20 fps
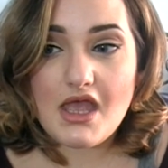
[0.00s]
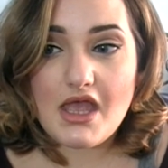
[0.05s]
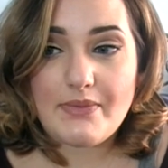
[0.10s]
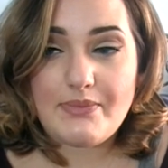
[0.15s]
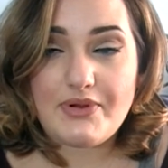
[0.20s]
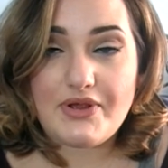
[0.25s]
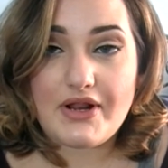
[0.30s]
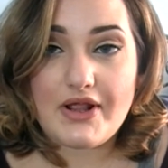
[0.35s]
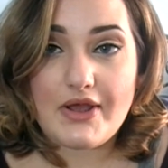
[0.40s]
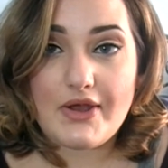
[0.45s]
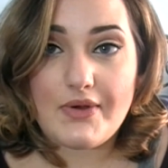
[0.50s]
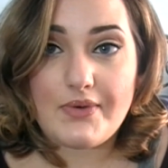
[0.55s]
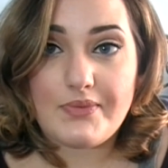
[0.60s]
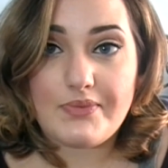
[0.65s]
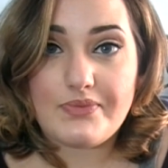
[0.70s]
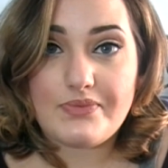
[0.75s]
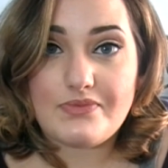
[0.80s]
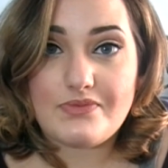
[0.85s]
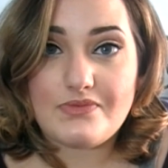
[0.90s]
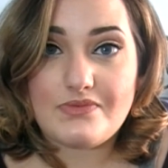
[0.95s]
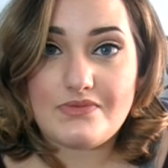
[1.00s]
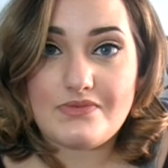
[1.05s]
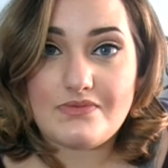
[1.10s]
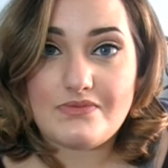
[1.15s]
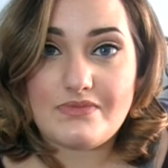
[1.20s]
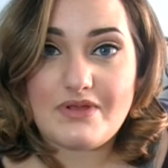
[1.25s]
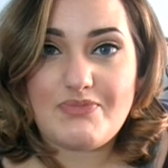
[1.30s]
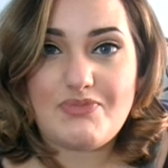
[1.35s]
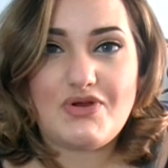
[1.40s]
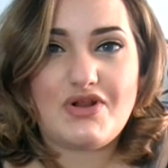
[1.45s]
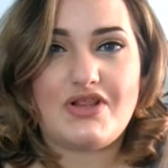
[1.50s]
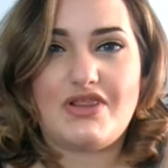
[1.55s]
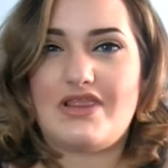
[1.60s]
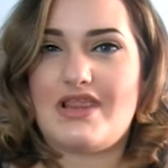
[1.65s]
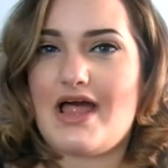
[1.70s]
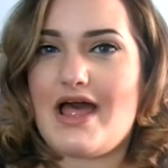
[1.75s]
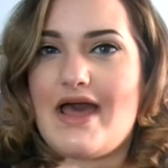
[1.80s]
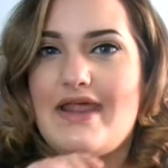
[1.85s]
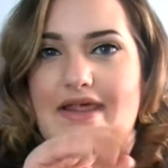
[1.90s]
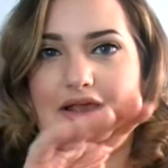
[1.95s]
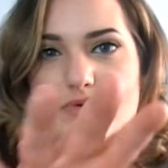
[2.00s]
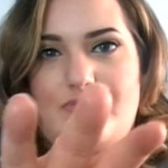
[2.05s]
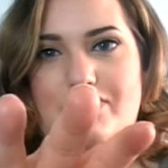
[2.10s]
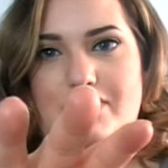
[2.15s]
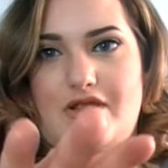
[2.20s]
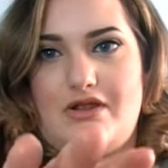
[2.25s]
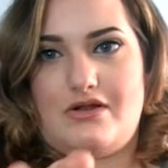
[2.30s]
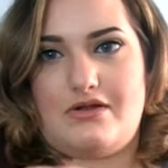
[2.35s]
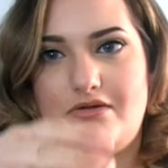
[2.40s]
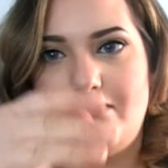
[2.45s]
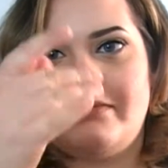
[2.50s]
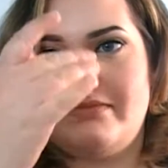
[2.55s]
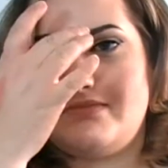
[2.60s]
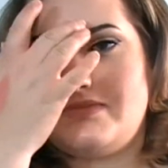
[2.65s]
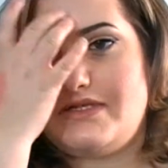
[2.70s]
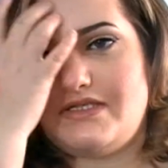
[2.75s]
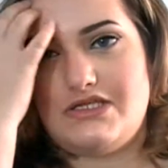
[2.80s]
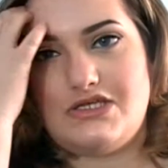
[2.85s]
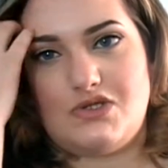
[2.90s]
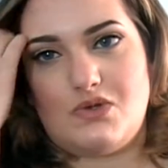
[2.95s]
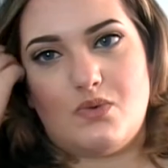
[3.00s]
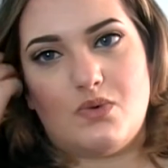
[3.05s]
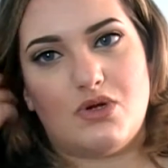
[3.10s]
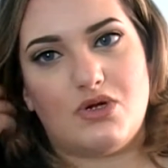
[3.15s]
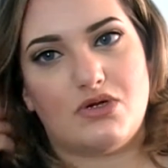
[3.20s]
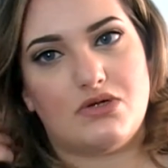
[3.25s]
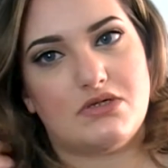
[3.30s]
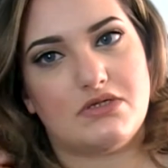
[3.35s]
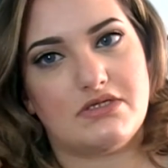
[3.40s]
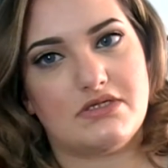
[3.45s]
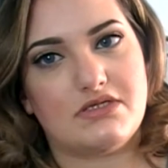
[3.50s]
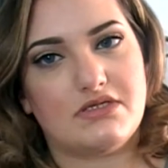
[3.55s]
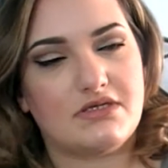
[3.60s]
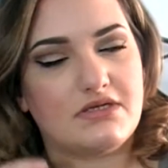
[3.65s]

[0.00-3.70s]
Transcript: I put out I put a lot out there into the world.